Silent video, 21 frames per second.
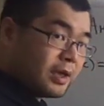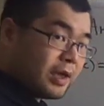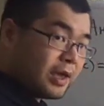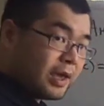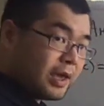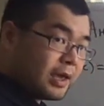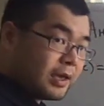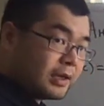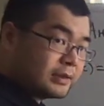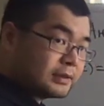
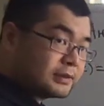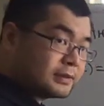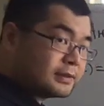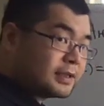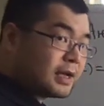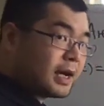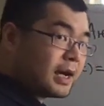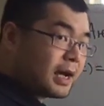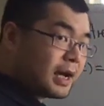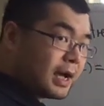as the
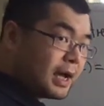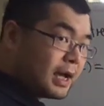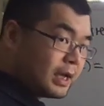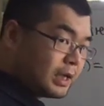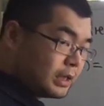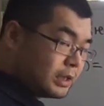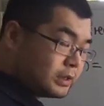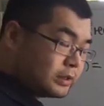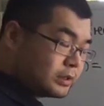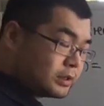
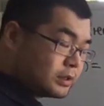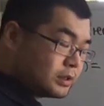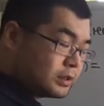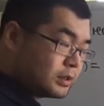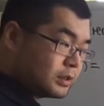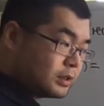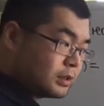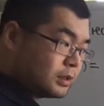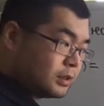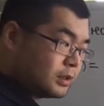height
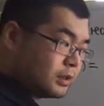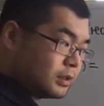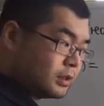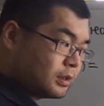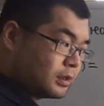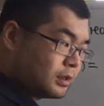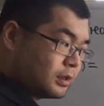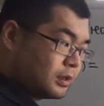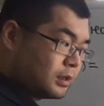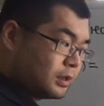
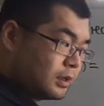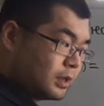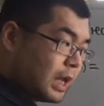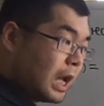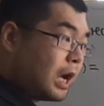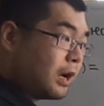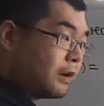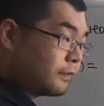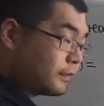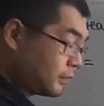
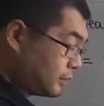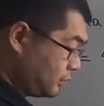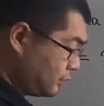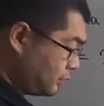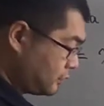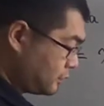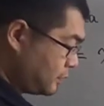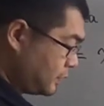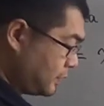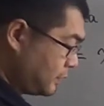of the
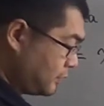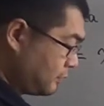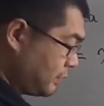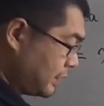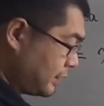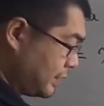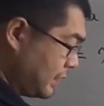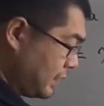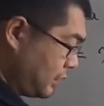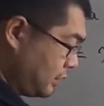corresponding
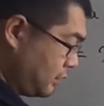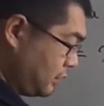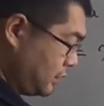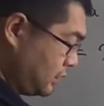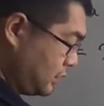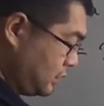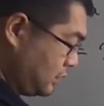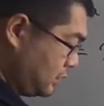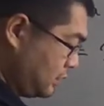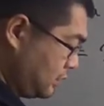rectangle.
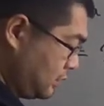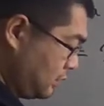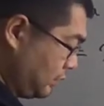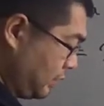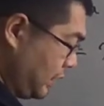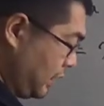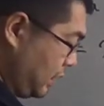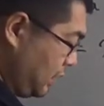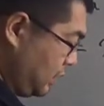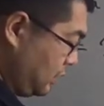
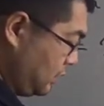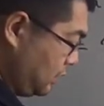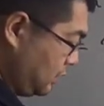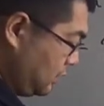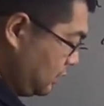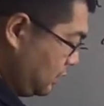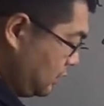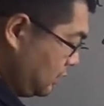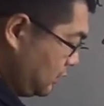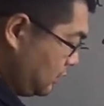Okay,
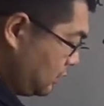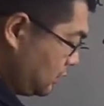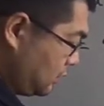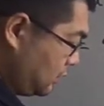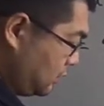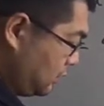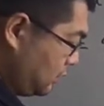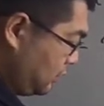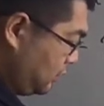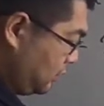
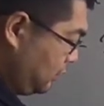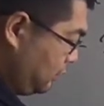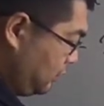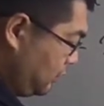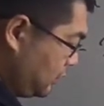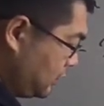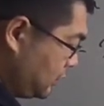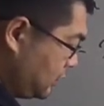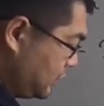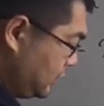so you
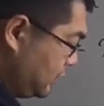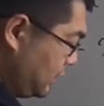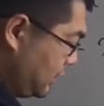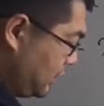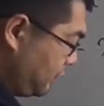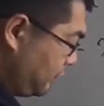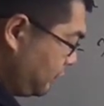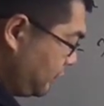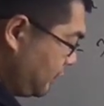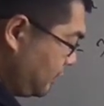will see
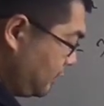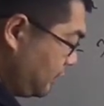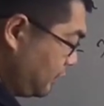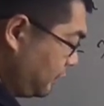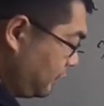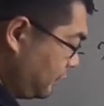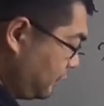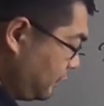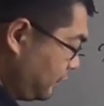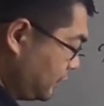that from the
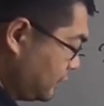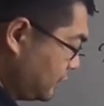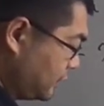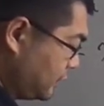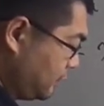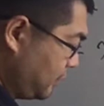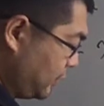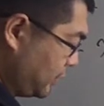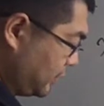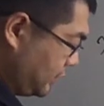
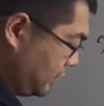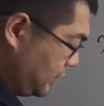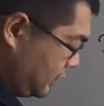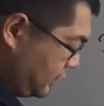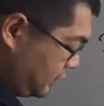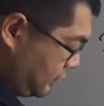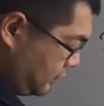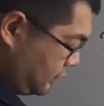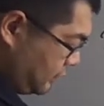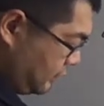first
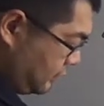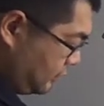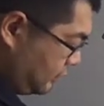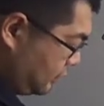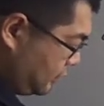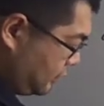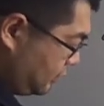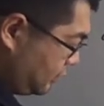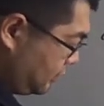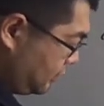partition 0
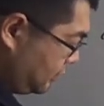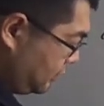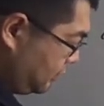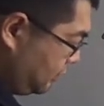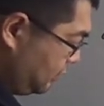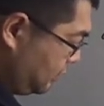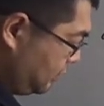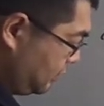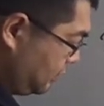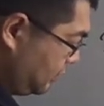to 2,